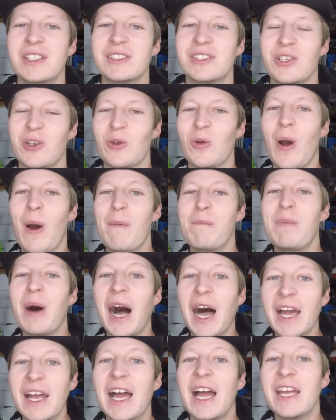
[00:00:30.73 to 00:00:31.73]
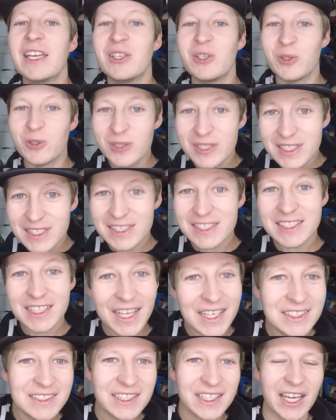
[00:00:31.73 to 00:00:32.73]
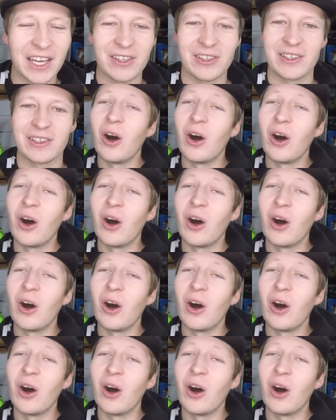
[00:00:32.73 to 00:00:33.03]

to buy a used sled together.